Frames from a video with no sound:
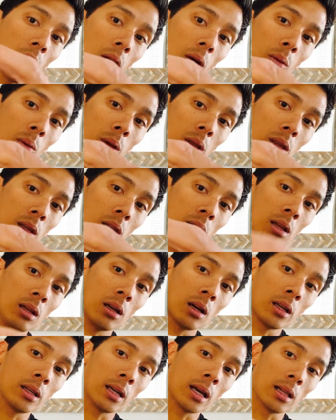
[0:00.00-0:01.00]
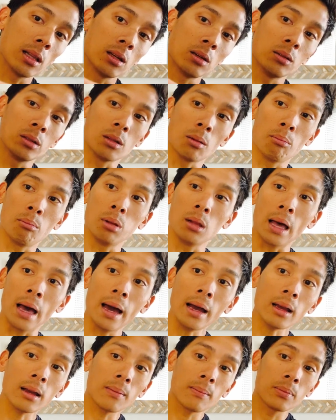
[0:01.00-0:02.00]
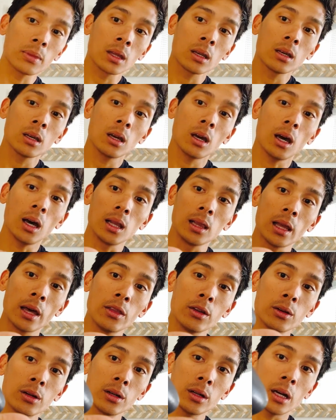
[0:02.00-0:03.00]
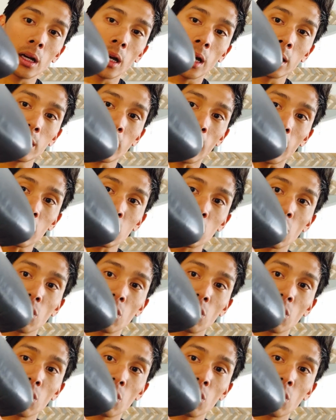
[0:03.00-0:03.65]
with the neon yellow and the black, a leather attached